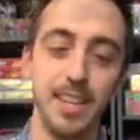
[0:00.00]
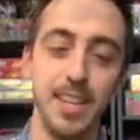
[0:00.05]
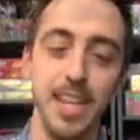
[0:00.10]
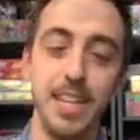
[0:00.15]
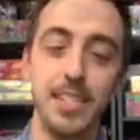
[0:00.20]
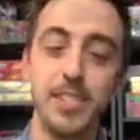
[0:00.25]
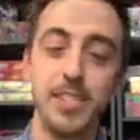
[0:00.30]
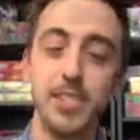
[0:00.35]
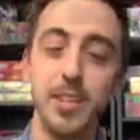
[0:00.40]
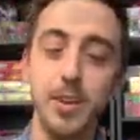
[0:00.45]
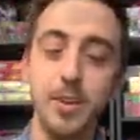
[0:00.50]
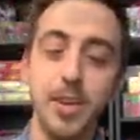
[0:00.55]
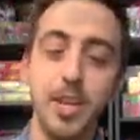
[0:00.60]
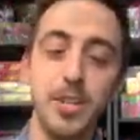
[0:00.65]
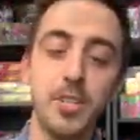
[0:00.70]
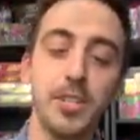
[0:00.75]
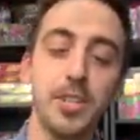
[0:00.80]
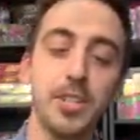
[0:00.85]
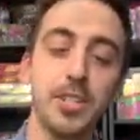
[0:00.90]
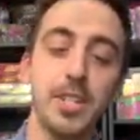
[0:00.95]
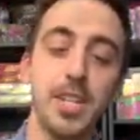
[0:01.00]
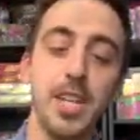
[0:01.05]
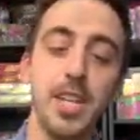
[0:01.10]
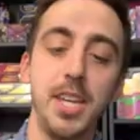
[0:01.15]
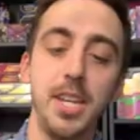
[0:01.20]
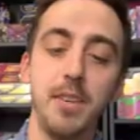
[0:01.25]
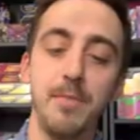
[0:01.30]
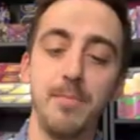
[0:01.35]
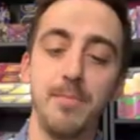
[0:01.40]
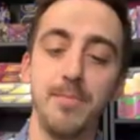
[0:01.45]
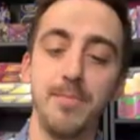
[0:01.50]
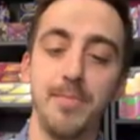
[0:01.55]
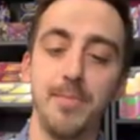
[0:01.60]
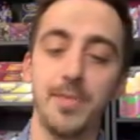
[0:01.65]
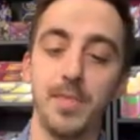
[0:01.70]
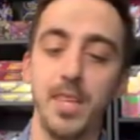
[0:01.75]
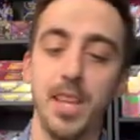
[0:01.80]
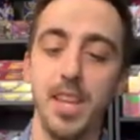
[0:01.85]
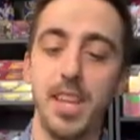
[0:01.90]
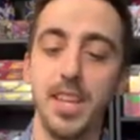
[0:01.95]
It's so interesting.
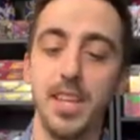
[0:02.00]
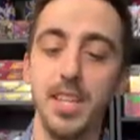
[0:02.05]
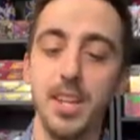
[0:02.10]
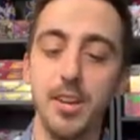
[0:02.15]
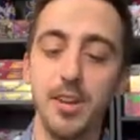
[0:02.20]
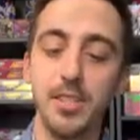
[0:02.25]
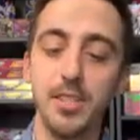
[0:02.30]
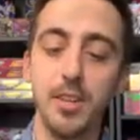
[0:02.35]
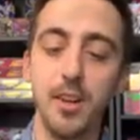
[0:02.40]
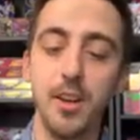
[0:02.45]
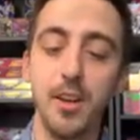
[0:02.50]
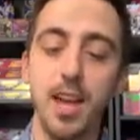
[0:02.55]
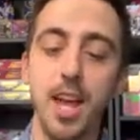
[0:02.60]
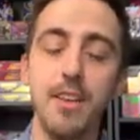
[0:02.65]
You know, it's all,